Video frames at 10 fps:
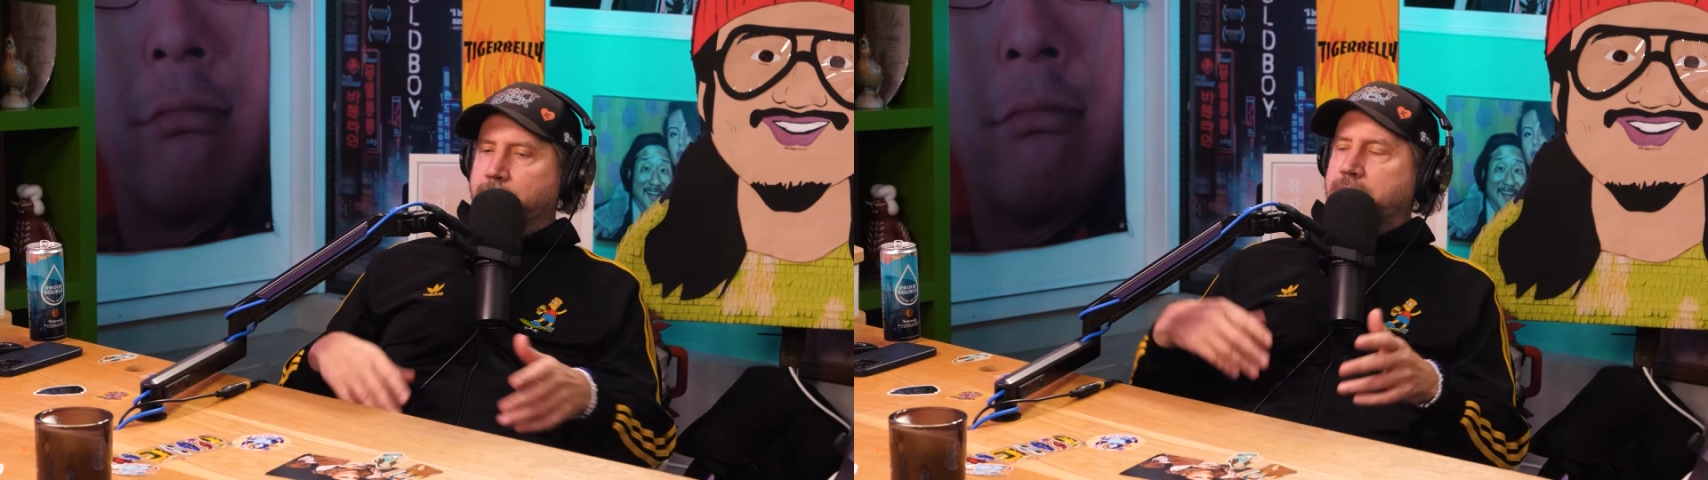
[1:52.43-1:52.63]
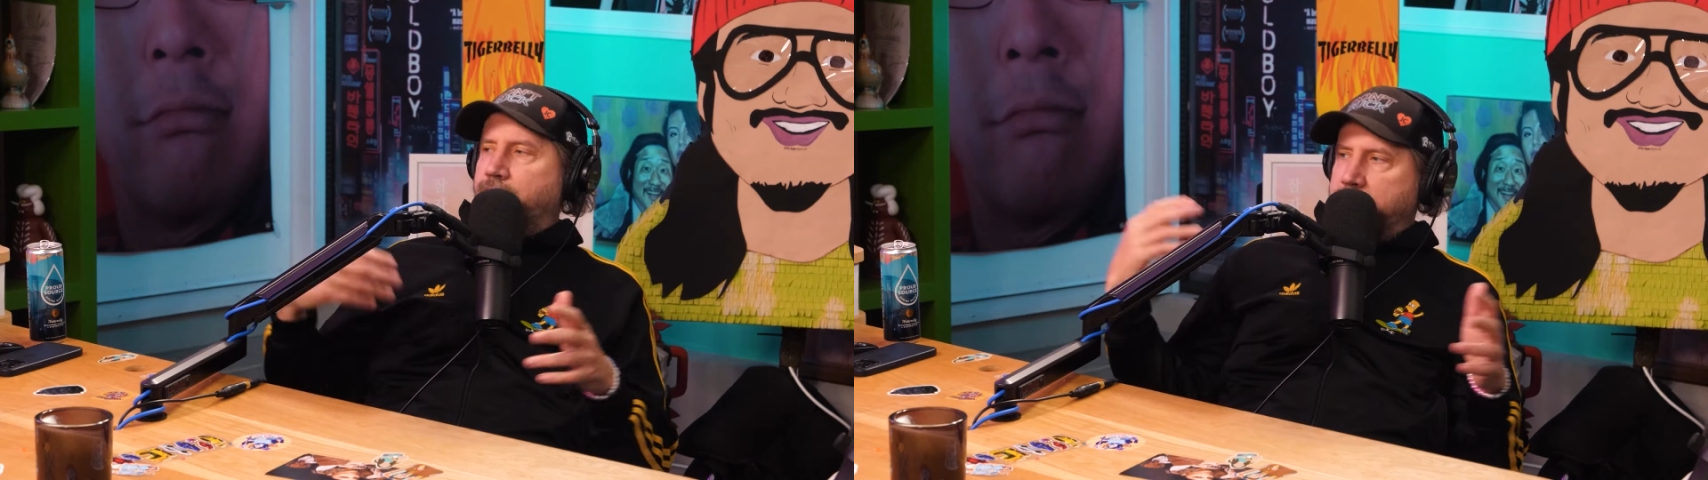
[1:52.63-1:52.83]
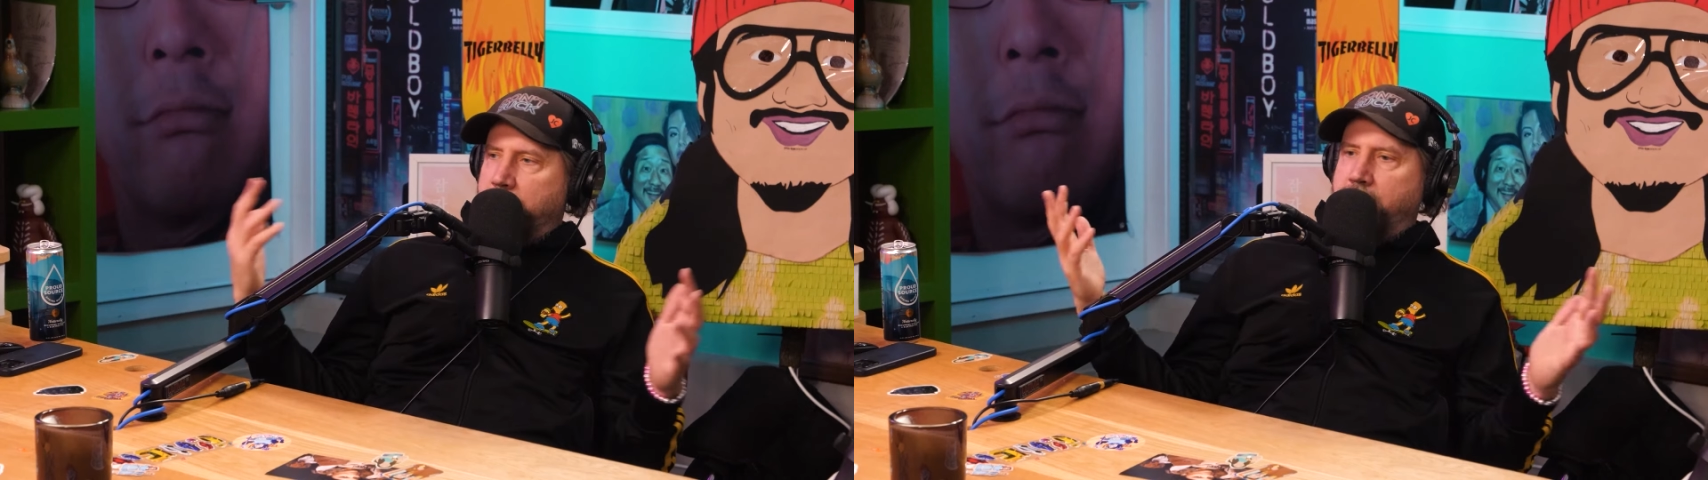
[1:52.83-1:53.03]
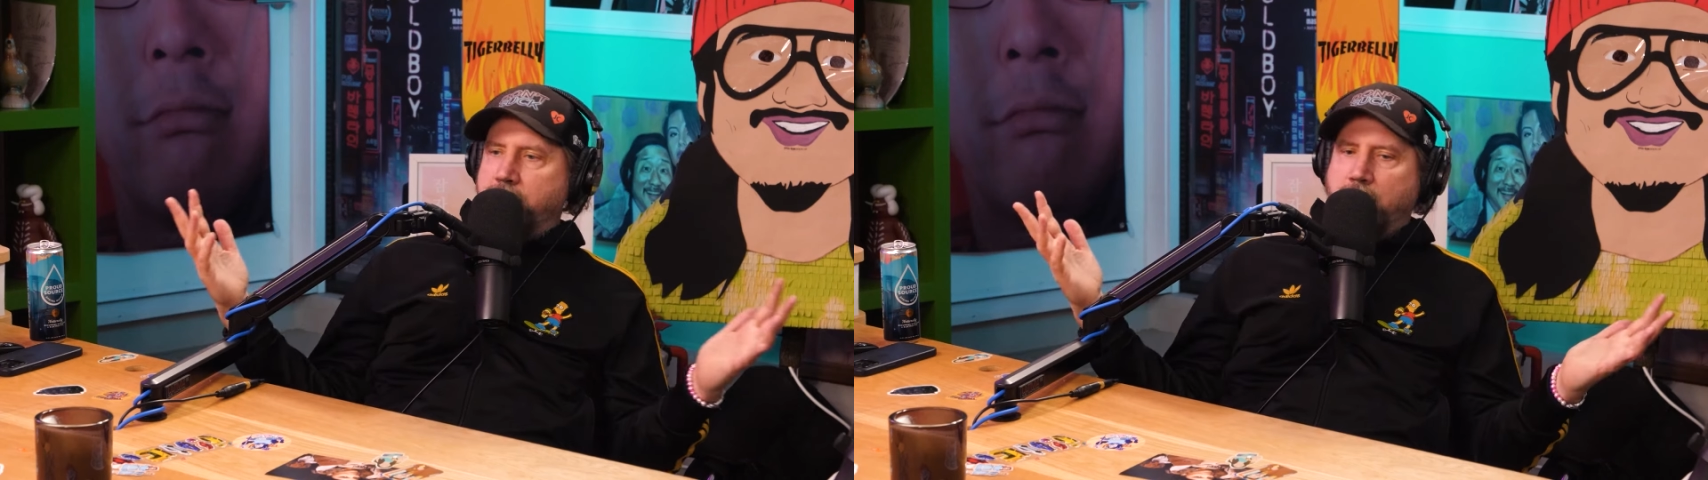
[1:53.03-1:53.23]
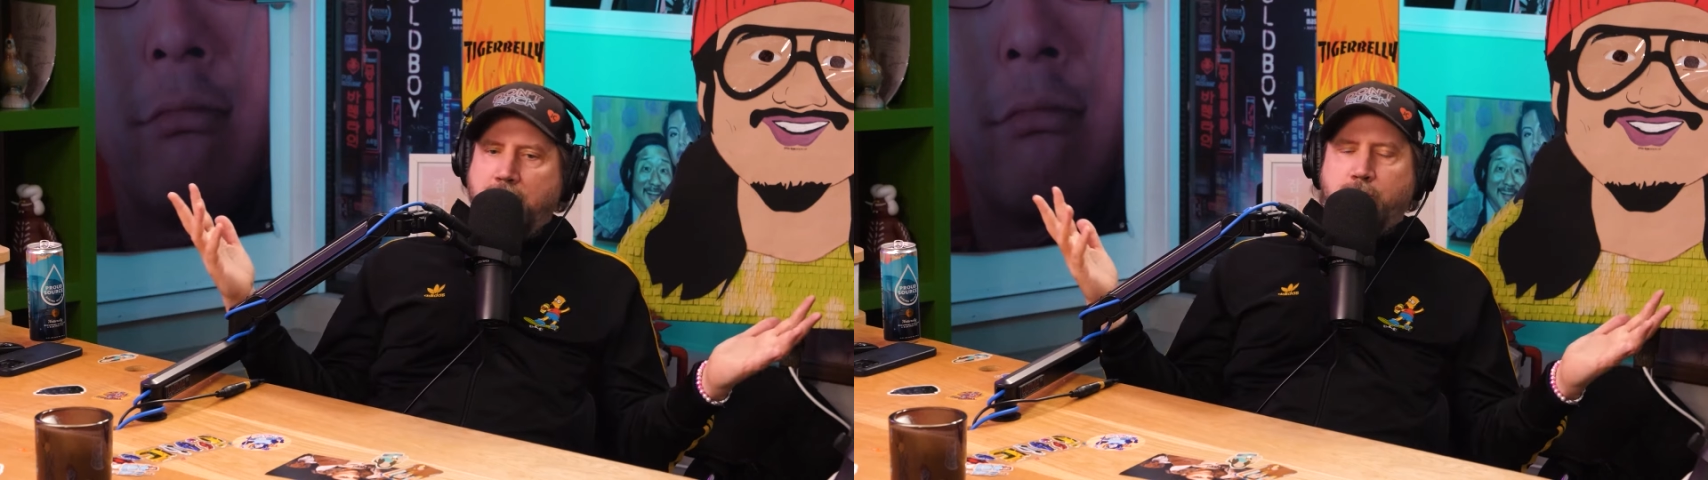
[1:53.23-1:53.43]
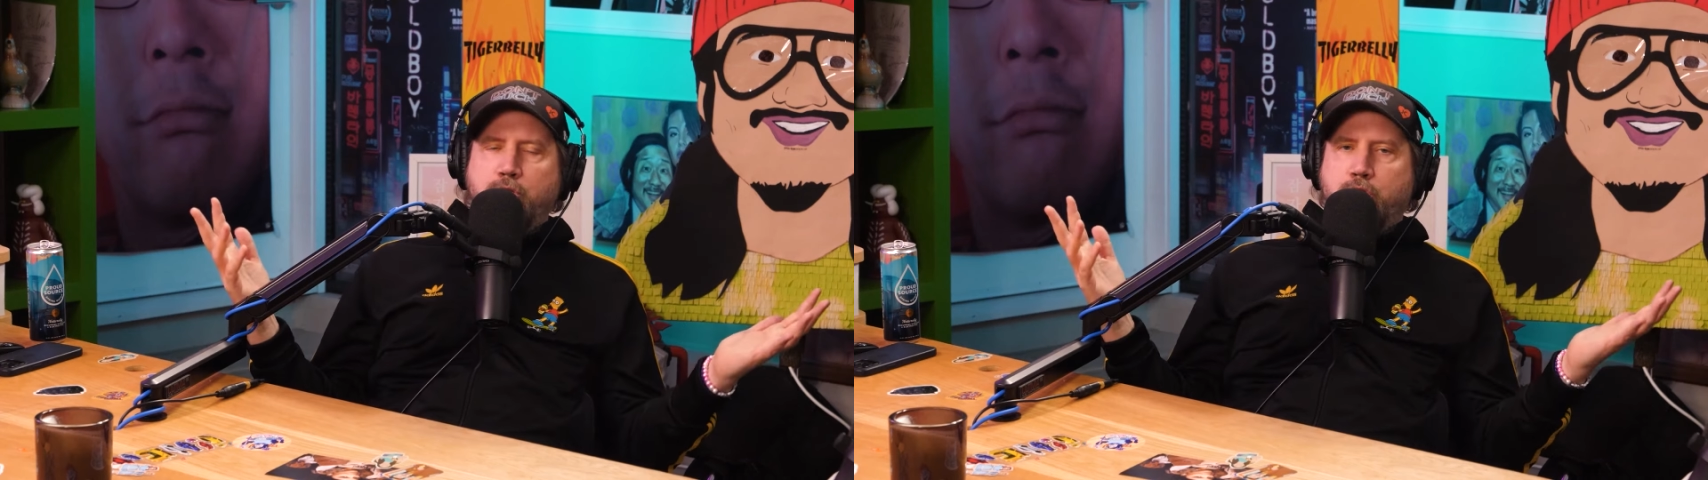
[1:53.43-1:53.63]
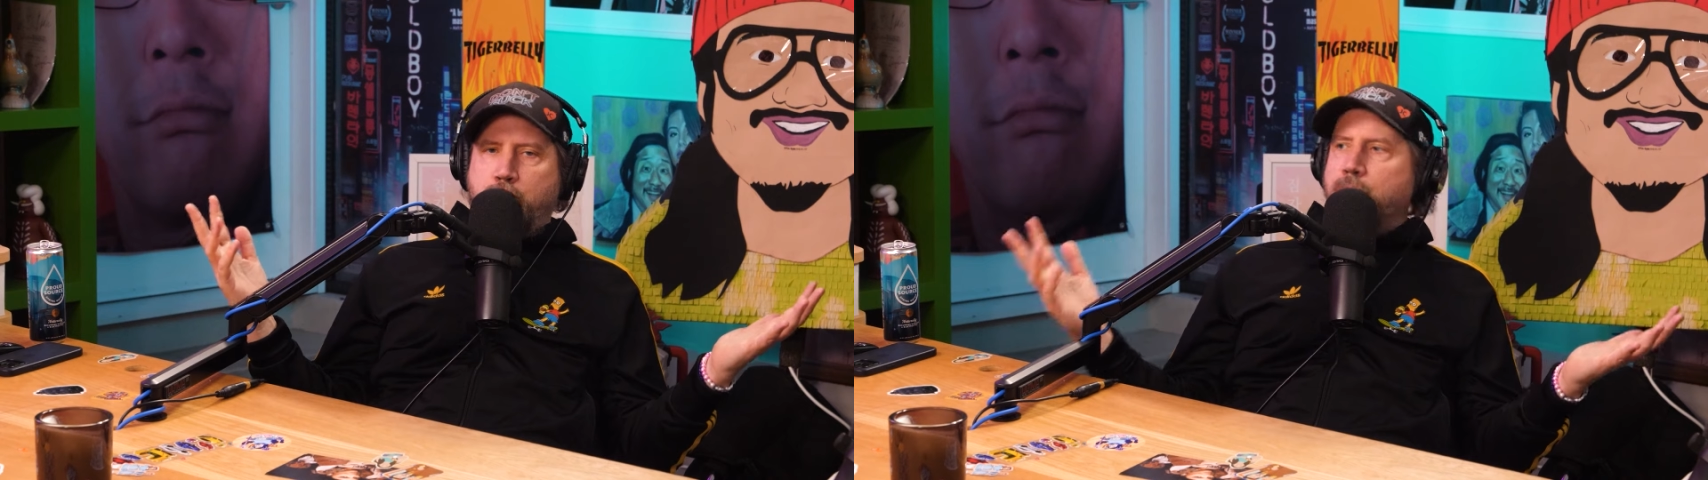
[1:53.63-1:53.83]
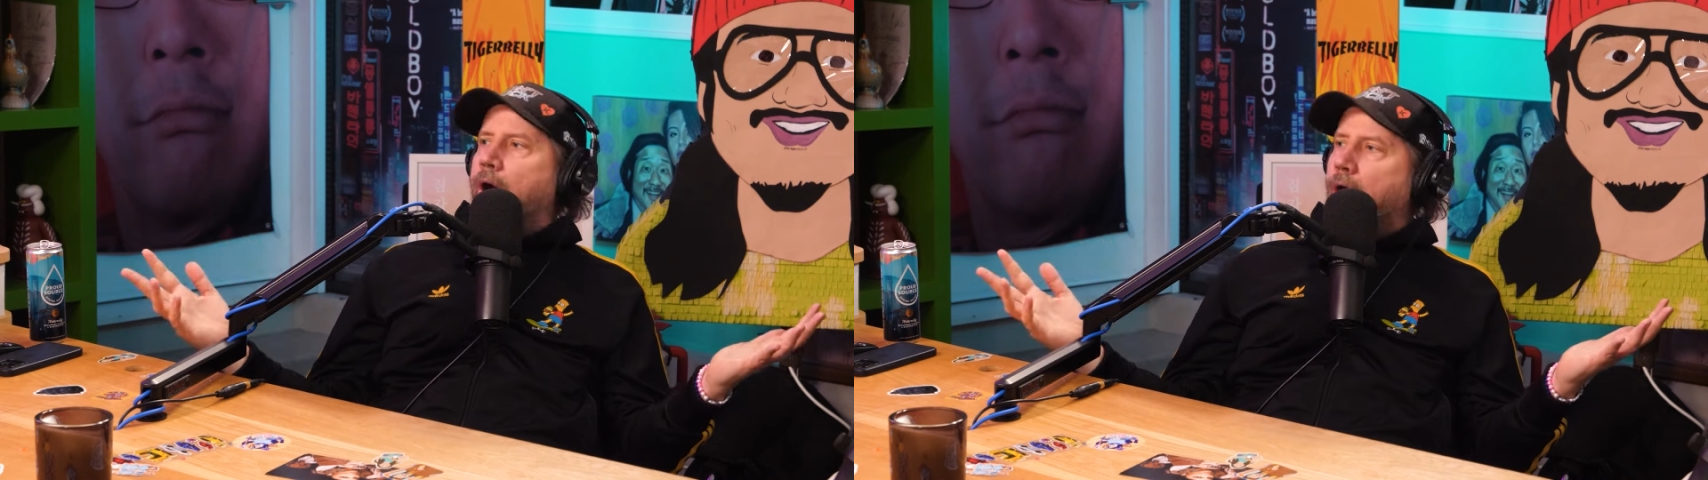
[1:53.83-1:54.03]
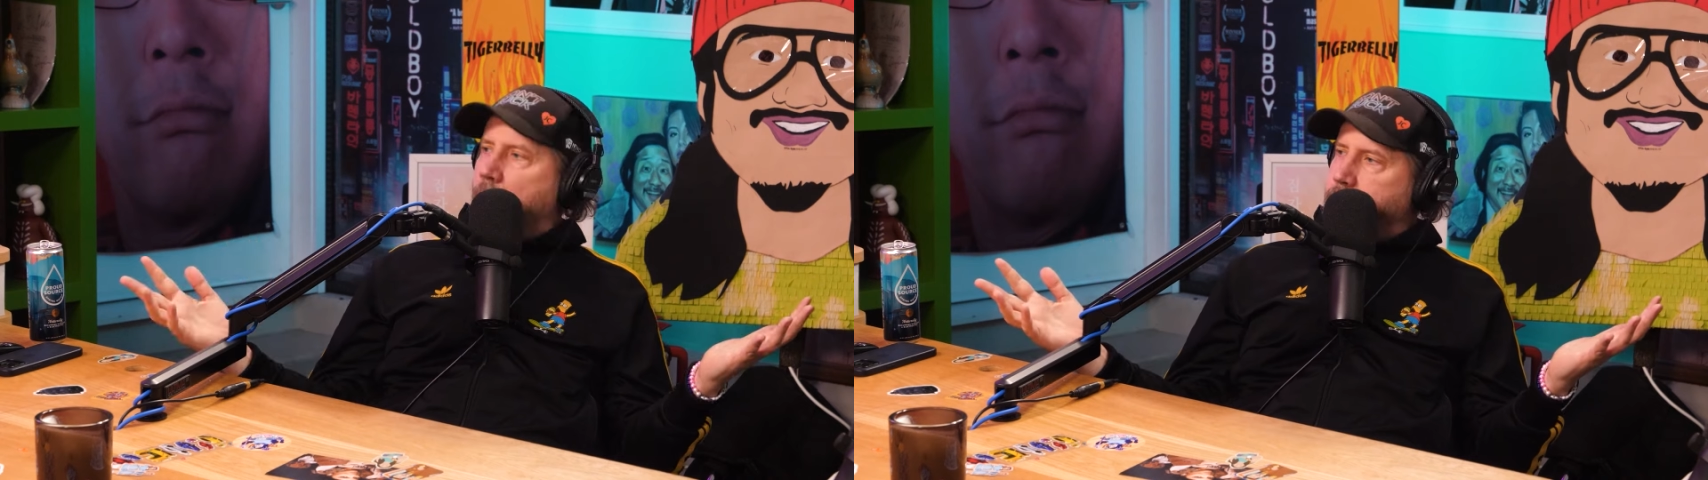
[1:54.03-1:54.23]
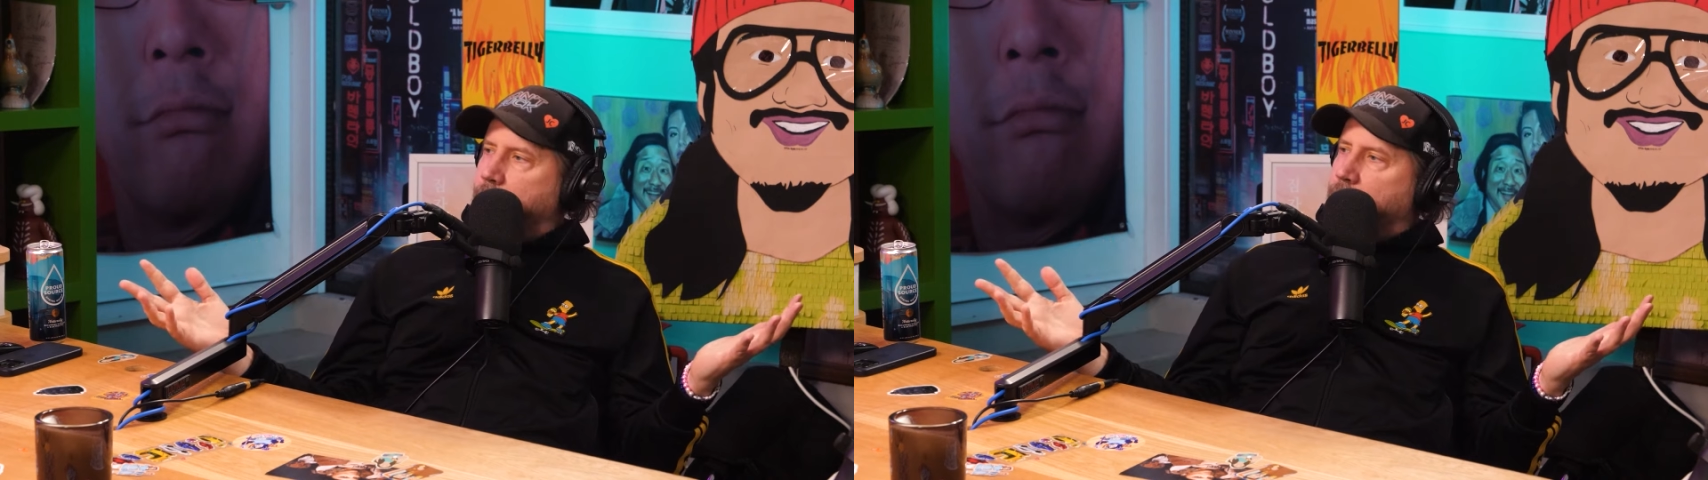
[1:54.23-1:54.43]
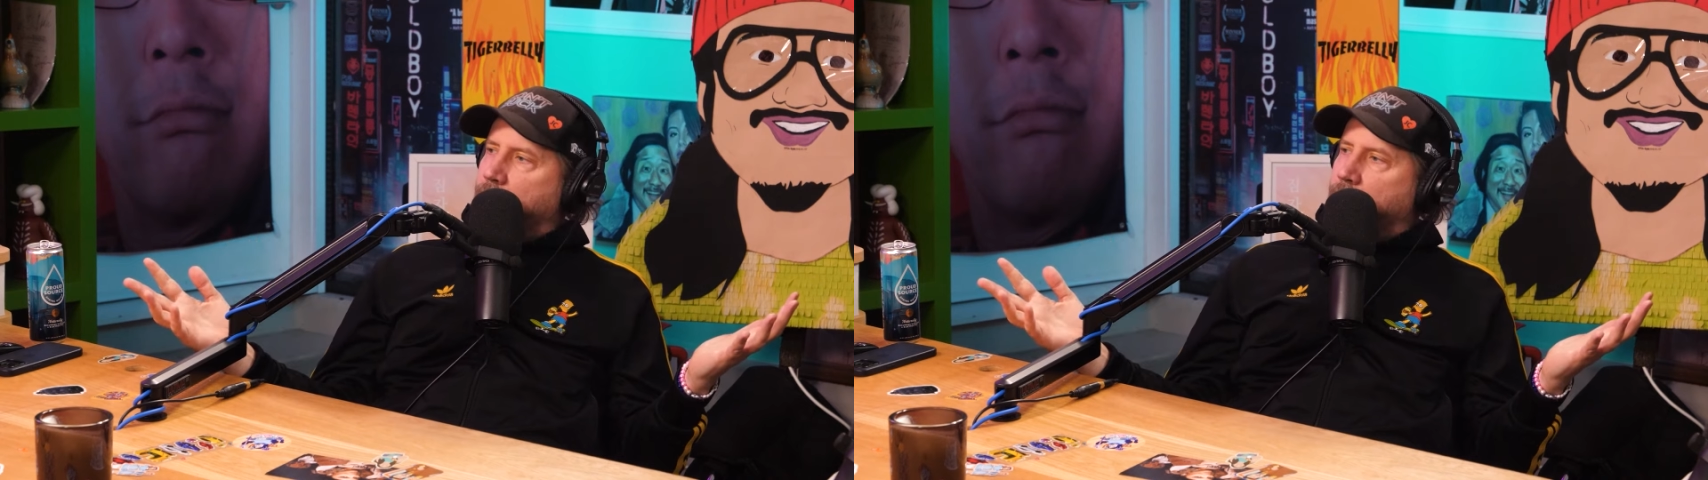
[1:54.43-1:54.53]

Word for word: was the first time I ever saw anyone shoot up,